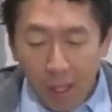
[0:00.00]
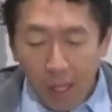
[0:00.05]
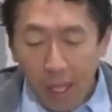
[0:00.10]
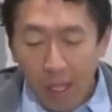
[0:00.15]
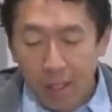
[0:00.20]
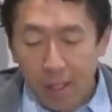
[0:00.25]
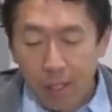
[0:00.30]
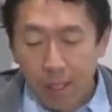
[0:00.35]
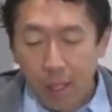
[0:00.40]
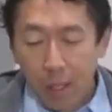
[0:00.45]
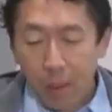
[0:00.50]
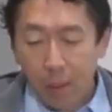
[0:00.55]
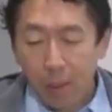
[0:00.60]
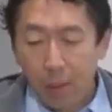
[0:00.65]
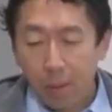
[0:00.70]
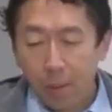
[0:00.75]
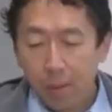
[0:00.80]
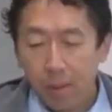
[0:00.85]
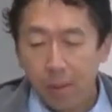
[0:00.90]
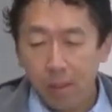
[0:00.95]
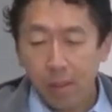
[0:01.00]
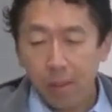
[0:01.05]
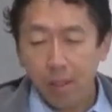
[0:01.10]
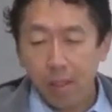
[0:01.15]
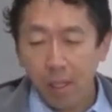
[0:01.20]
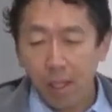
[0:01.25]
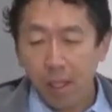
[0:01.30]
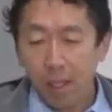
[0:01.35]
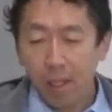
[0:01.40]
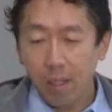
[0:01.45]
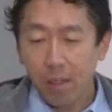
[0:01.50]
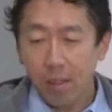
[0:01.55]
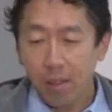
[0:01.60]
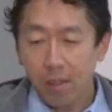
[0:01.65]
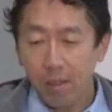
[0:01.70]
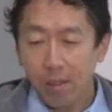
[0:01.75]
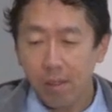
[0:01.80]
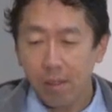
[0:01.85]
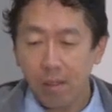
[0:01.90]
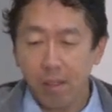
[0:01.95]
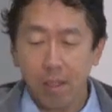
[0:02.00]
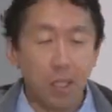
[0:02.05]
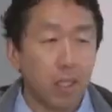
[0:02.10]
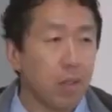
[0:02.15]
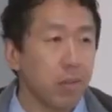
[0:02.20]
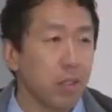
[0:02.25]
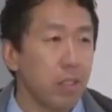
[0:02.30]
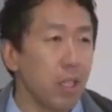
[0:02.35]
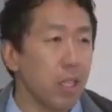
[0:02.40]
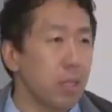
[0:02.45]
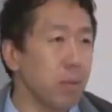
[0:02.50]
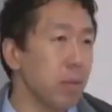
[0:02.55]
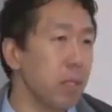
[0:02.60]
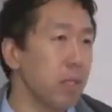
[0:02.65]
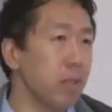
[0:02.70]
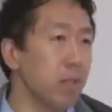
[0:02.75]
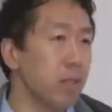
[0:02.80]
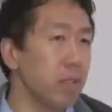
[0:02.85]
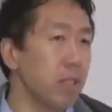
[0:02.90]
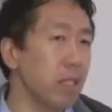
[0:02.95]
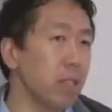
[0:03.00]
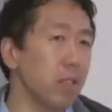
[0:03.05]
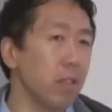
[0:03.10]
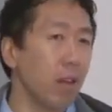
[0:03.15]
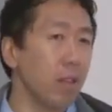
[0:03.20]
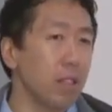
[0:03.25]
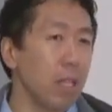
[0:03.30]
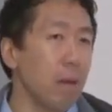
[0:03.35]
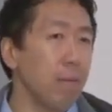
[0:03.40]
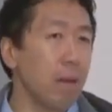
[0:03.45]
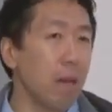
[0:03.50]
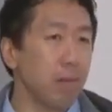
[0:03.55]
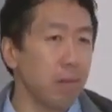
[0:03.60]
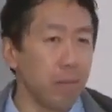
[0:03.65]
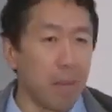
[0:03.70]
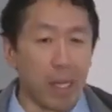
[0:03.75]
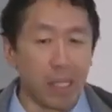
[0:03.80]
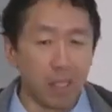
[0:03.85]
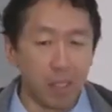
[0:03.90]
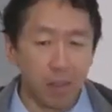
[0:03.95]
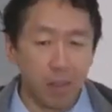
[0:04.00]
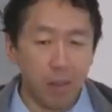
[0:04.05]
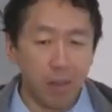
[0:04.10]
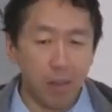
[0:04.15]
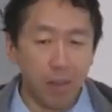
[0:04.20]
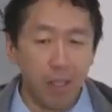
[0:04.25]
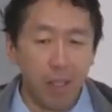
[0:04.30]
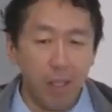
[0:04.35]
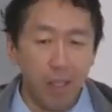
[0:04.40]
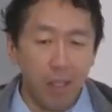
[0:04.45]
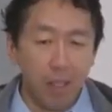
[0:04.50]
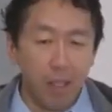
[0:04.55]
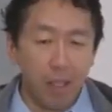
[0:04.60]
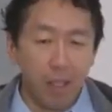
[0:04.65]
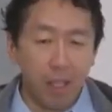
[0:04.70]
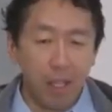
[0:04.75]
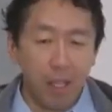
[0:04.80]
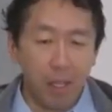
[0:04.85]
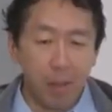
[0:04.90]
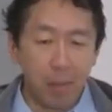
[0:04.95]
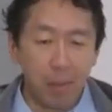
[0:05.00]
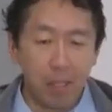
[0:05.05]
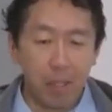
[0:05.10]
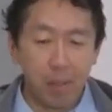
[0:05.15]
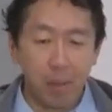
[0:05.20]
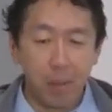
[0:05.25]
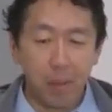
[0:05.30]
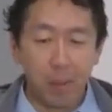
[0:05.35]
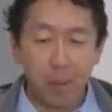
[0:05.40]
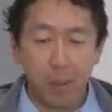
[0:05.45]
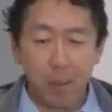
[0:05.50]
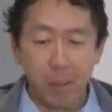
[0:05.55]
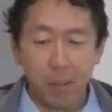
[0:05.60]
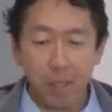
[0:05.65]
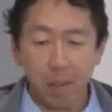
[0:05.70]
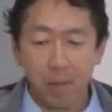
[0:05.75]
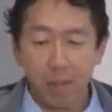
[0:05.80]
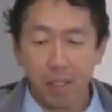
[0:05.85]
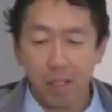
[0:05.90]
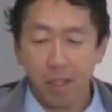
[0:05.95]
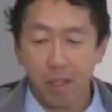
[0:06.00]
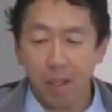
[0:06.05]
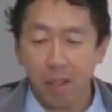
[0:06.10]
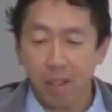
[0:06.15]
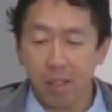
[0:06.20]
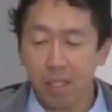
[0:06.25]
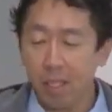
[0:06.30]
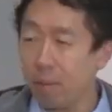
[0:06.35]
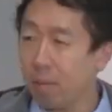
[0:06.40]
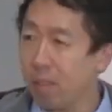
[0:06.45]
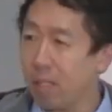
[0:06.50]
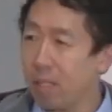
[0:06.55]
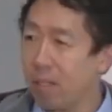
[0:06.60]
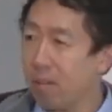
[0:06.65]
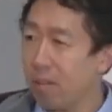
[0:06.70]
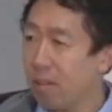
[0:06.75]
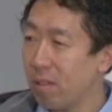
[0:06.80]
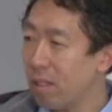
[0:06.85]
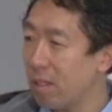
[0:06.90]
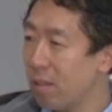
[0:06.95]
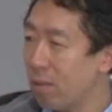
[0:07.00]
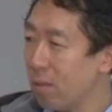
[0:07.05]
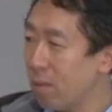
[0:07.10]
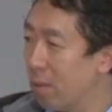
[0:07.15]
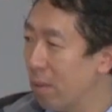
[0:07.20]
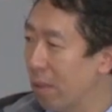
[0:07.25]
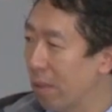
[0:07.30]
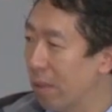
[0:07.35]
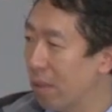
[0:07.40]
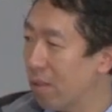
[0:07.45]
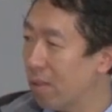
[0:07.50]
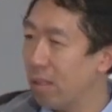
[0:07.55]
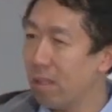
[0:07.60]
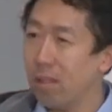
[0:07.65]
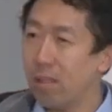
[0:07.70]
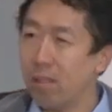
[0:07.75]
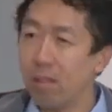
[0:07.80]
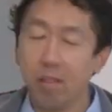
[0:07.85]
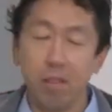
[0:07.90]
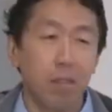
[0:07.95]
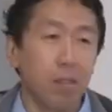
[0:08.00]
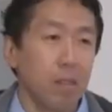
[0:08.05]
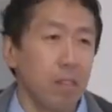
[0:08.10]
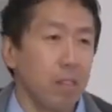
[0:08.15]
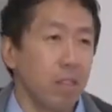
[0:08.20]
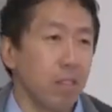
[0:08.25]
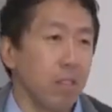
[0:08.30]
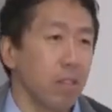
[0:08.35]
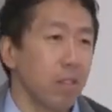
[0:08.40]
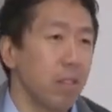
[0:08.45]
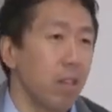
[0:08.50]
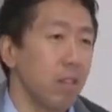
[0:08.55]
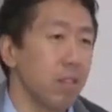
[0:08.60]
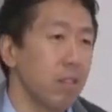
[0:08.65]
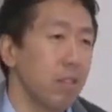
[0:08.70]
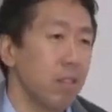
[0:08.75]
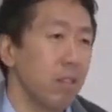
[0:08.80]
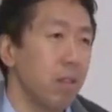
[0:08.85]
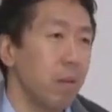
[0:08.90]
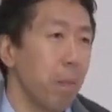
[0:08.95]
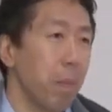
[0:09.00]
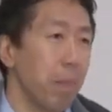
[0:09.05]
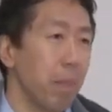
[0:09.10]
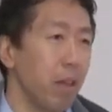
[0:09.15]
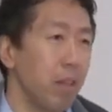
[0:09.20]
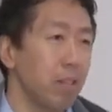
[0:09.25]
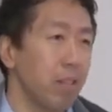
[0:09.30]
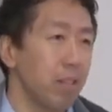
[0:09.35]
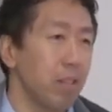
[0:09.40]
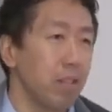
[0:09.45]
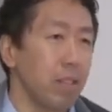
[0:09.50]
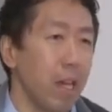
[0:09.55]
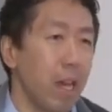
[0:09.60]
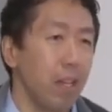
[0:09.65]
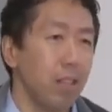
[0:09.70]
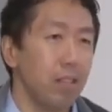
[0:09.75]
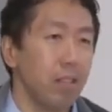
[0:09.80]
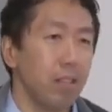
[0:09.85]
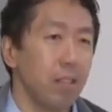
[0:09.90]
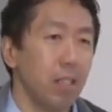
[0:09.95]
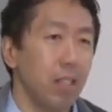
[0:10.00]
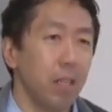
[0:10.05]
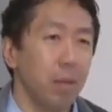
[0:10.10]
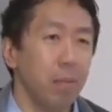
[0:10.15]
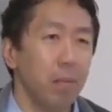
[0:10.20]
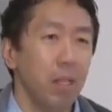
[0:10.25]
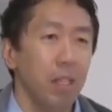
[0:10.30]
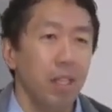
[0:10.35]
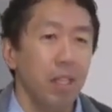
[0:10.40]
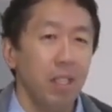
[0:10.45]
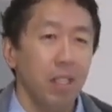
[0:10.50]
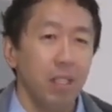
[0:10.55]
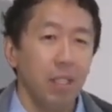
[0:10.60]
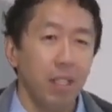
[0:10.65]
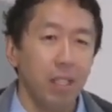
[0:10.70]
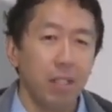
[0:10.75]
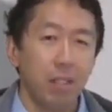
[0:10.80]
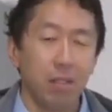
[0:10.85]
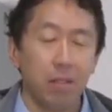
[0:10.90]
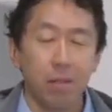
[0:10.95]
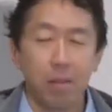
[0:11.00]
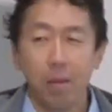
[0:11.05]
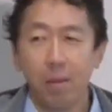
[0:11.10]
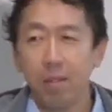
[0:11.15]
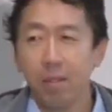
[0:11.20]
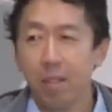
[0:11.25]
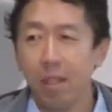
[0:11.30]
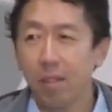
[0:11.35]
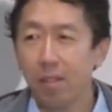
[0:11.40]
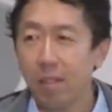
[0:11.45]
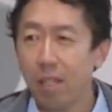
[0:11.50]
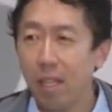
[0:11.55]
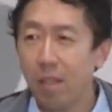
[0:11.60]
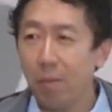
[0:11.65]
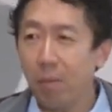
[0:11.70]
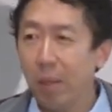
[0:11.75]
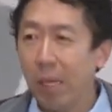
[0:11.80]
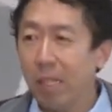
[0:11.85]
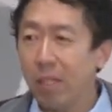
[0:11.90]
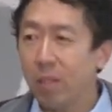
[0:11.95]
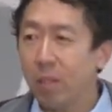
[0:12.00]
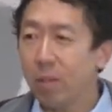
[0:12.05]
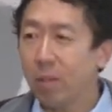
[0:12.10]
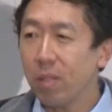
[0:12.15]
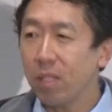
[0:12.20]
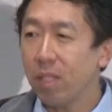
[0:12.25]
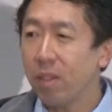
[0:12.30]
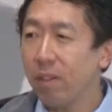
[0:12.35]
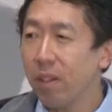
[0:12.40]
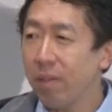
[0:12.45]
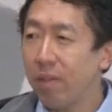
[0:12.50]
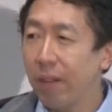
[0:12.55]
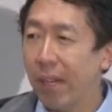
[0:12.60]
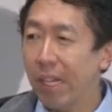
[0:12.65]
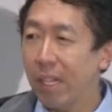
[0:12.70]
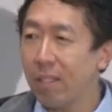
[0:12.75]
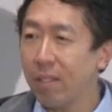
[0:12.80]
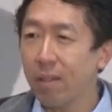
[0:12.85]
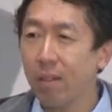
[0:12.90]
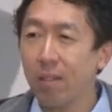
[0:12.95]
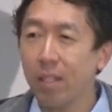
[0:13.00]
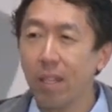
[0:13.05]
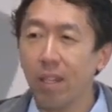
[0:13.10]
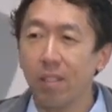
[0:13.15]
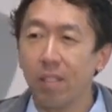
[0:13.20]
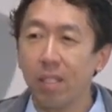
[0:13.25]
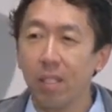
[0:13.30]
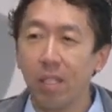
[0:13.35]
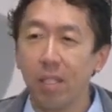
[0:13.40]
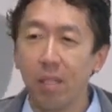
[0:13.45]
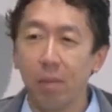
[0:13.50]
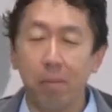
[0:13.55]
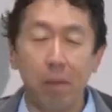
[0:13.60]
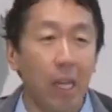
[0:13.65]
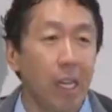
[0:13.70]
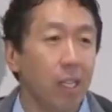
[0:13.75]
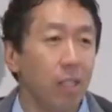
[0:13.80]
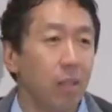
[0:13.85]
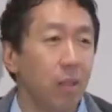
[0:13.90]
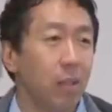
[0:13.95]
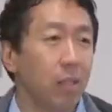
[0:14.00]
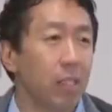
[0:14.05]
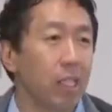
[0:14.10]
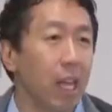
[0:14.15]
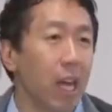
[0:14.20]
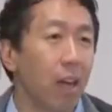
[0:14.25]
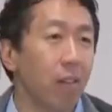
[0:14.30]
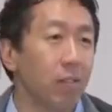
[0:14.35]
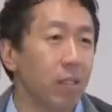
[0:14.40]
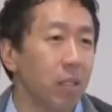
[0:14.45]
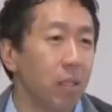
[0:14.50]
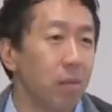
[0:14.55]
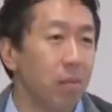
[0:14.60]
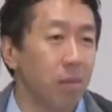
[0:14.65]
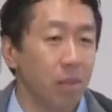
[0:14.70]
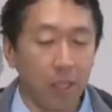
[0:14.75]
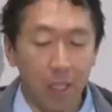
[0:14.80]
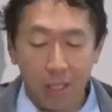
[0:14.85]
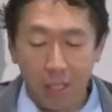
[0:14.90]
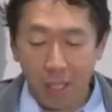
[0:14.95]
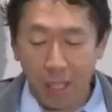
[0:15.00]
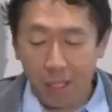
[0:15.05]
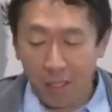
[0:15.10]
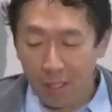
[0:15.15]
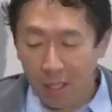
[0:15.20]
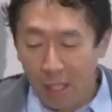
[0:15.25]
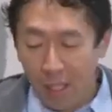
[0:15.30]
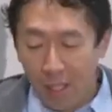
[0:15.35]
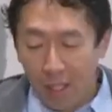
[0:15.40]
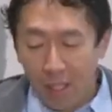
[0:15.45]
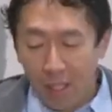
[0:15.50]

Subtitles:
And so a lot of today's material is actually not that mathematical. But there's also some of the hardest material in this work in this class to understand. It turns out that when you give advice on how to apply a learning algorithm, such as,